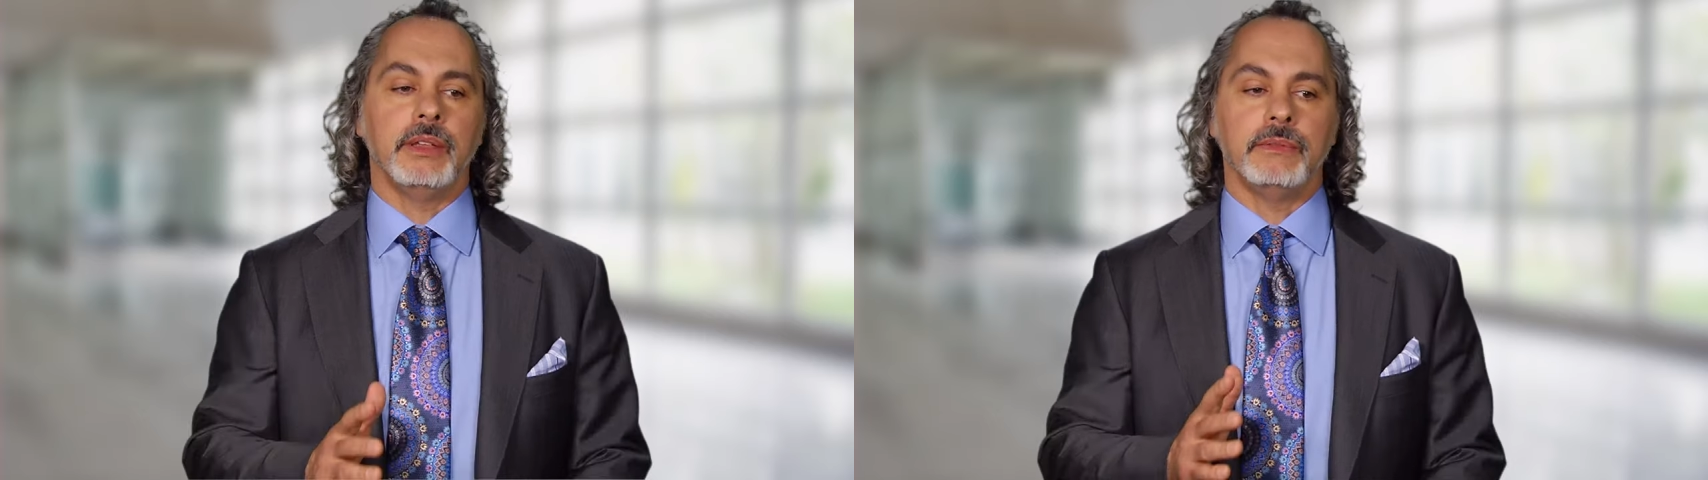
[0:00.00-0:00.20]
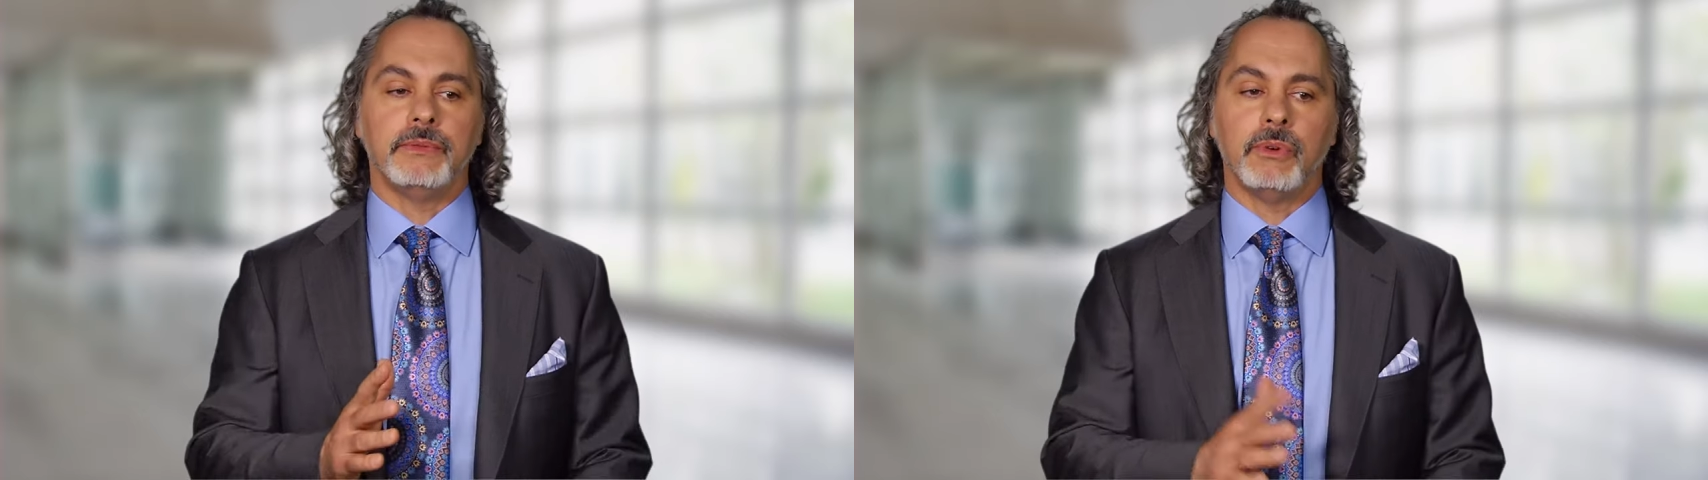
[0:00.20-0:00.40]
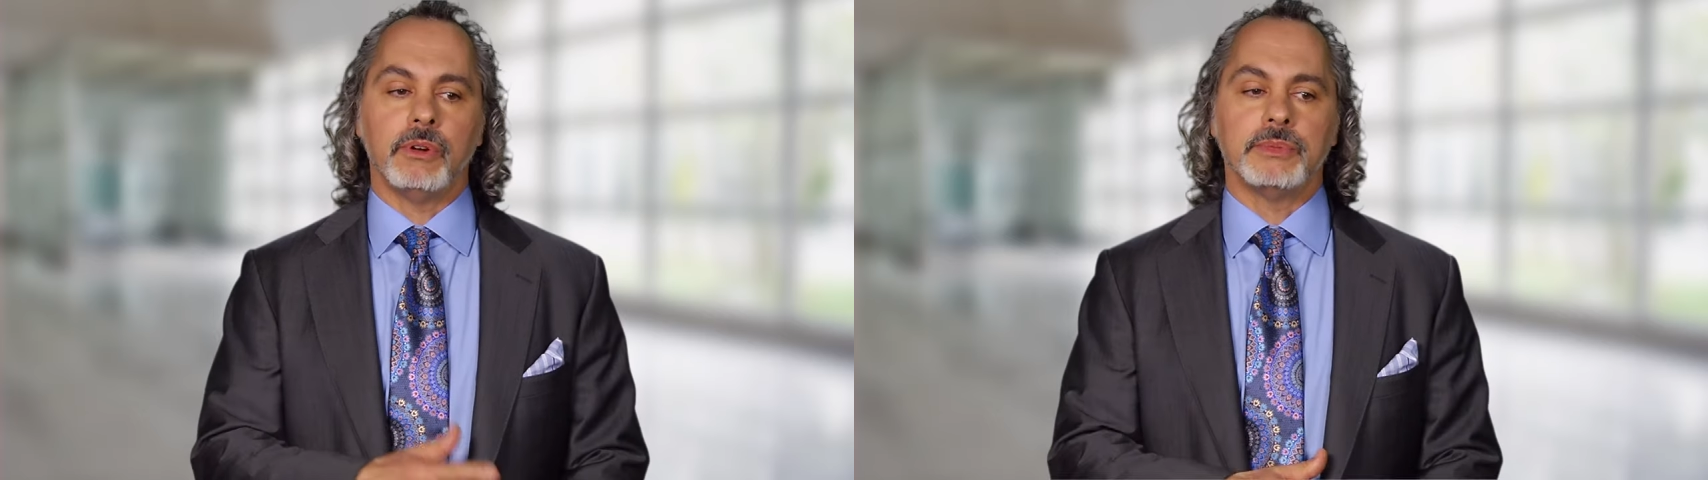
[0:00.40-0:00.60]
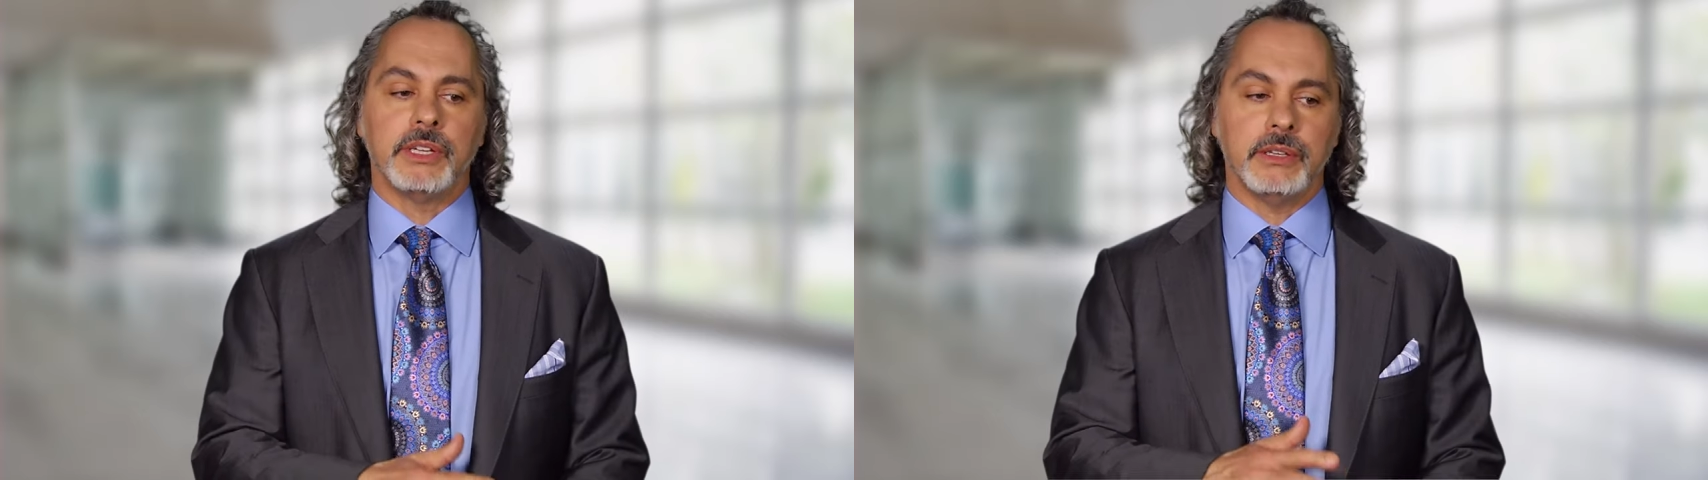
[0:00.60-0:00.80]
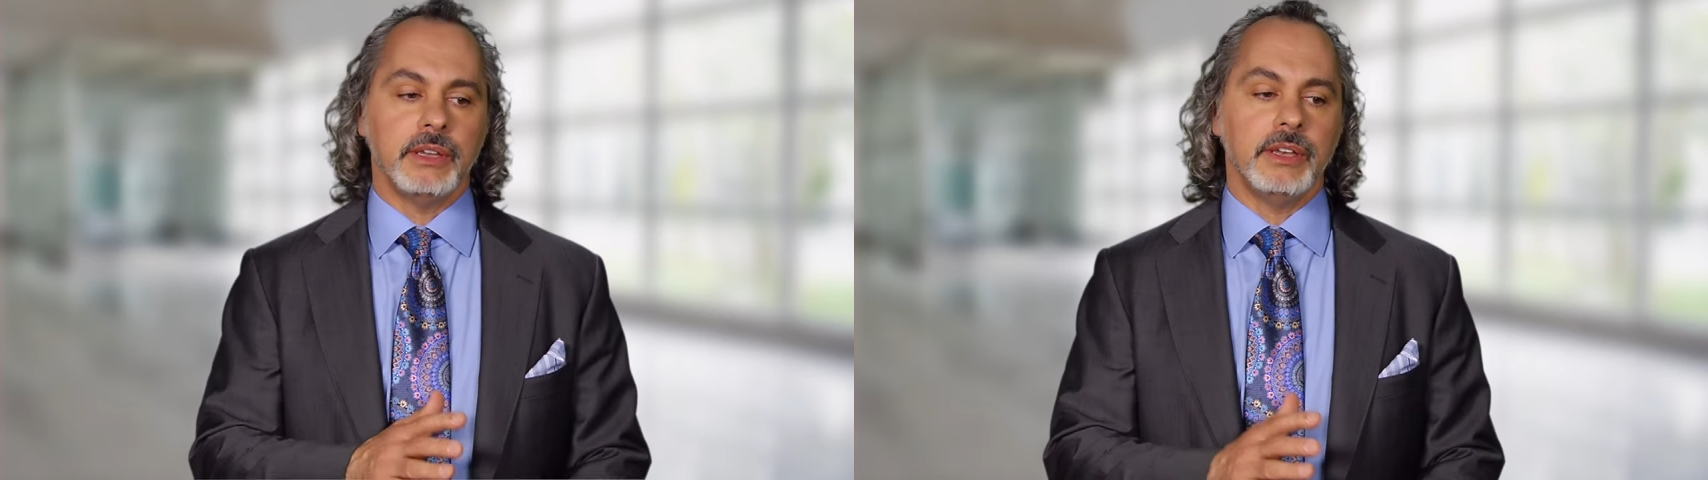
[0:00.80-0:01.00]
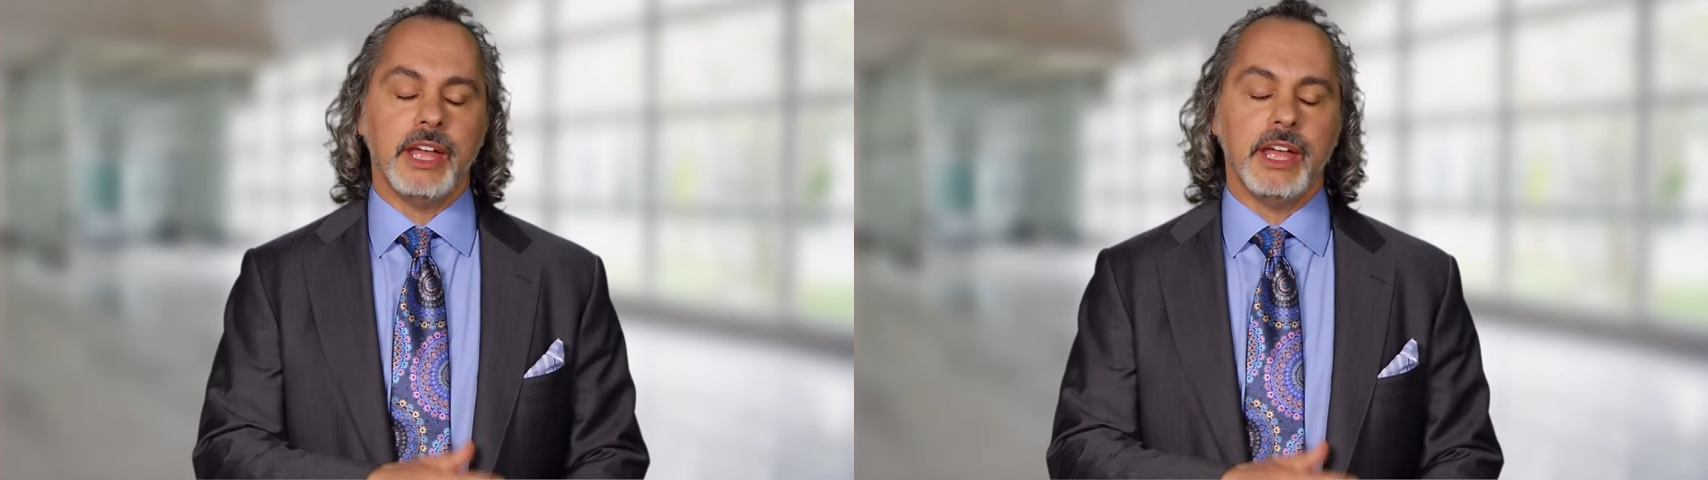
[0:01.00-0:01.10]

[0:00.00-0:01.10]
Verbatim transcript: It forms a, a